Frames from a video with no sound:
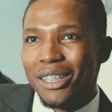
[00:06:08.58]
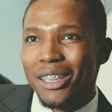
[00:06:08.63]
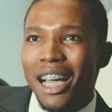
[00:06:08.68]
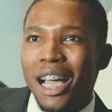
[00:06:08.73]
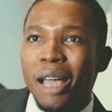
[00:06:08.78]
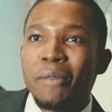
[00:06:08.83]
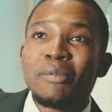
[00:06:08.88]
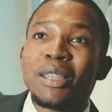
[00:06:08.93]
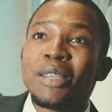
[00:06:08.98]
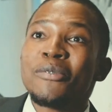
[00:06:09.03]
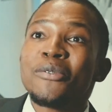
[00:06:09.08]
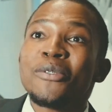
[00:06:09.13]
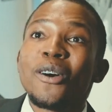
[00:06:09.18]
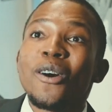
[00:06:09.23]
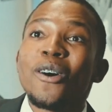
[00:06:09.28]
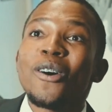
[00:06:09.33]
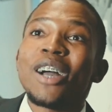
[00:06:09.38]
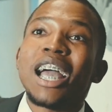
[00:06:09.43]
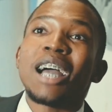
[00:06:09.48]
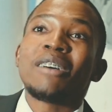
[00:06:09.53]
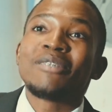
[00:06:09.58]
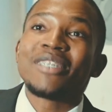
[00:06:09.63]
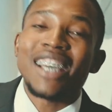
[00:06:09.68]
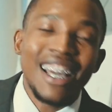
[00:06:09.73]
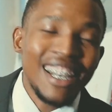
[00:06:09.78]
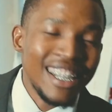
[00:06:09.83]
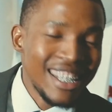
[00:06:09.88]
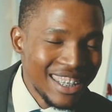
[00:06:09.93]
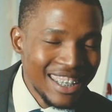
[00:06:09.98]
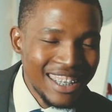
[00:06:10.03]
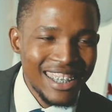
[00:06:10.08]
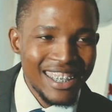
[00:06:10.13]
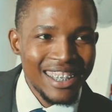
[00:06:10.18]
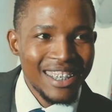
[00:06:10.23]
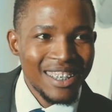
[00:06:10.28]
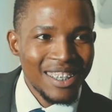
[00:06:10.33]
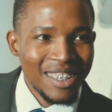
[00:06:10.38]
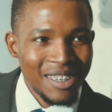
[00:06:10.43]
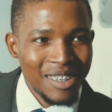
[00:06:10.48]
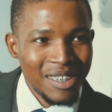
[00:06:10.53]
believe we all have talents.
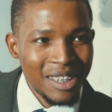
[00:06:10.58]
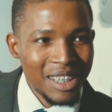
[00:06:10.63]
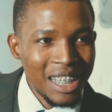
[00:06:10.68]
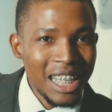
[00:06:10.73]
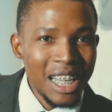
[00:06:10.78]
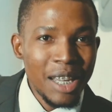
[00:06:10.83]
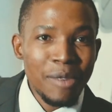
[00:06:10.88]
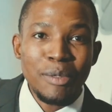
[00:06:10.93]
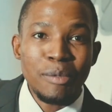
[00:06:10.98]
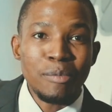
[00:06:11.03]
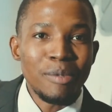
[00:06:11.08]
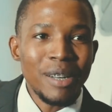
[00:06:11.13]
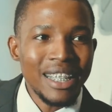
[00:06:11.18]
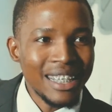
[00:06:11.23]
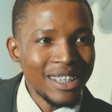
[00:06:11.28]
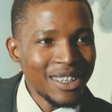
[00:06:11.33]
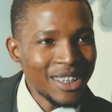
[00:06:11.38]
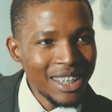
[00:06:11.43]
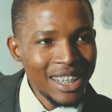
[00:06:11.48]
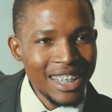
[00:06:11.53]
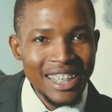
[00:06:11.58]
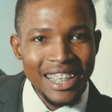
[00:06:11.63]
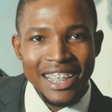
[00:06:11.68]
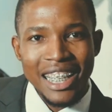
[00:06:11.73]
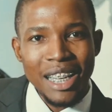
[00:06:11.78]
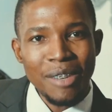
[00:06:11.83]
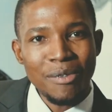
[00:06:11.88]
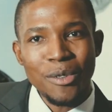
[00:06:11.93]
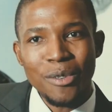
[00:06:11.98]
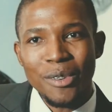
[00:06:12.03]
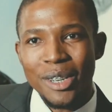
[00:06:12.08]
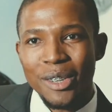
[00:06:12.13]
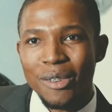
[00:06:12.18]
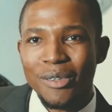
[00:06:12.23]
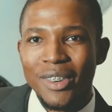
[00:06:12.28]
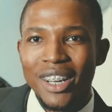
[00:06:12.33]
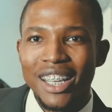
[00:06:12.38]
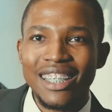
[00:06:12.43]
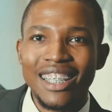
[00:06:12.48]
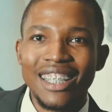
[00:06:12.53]
Everybody, each and every one
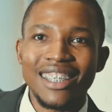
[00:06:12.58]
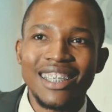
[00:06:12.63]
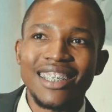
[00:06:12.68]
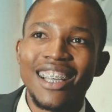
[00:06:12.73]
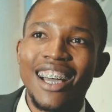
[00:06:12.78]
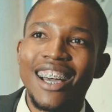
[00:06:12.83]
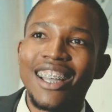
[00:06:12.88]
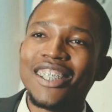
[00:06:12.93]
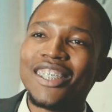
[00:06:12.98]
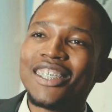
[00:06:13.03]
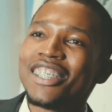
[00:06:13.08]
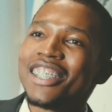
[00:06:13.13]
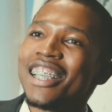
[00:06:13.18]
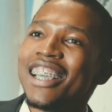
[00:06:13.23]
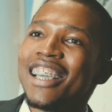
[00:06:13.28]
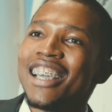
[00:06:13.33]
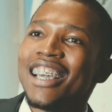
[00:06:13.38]
of us has a talent.